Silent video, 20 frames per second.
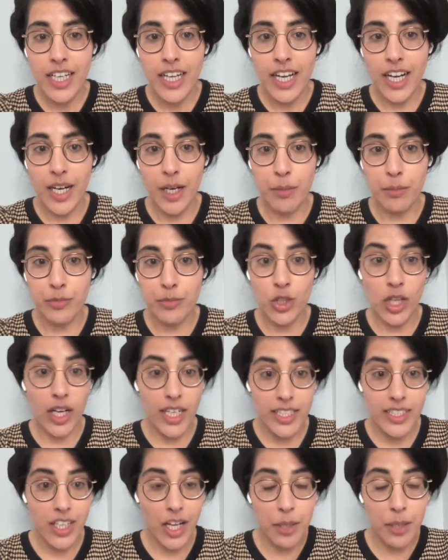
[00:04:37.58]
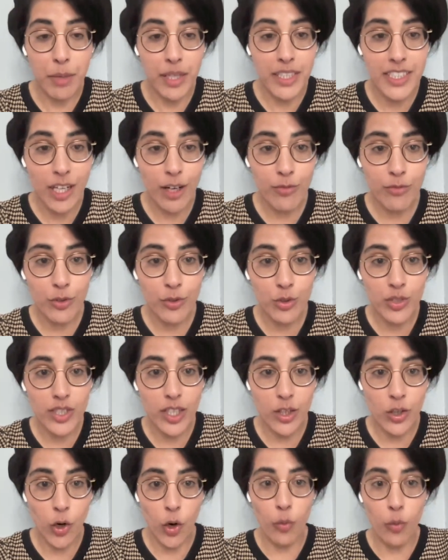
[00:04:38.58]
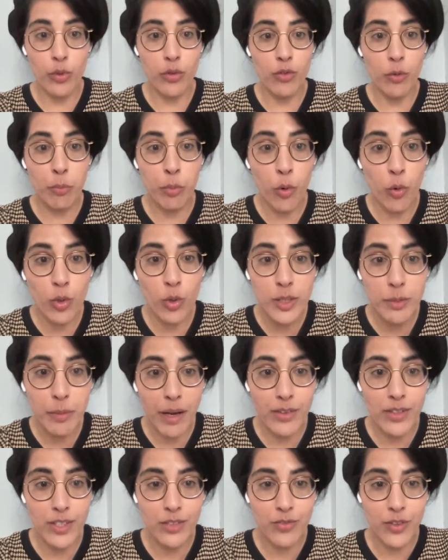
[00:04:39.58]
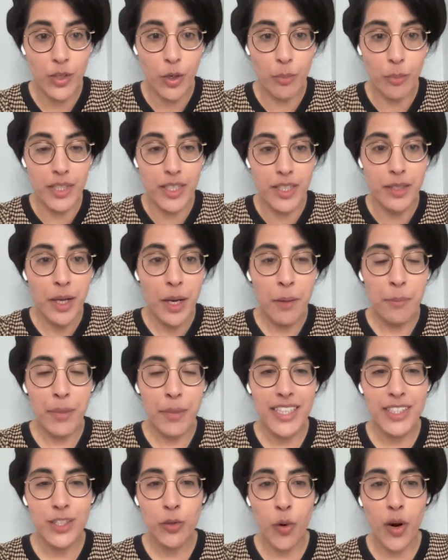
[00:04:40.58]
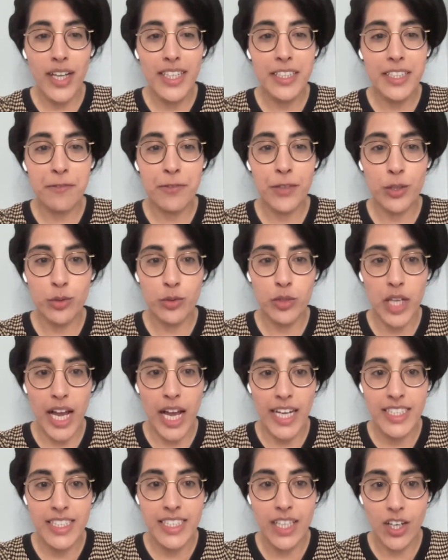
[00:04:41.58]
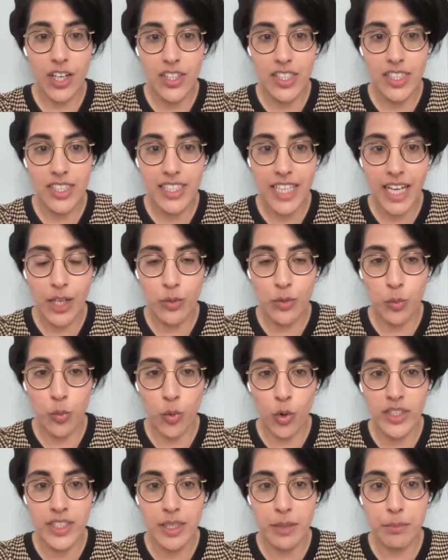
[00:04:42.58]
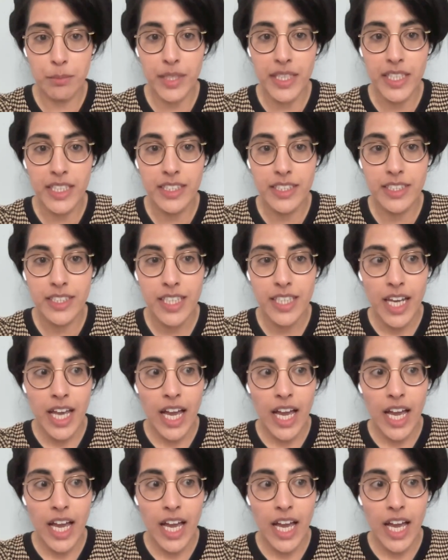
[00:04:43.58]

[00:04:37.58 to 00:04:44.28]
Um, journalists like myself use it a lot. We report about this phenomenon, but it's quite difficult to actually understand what it means.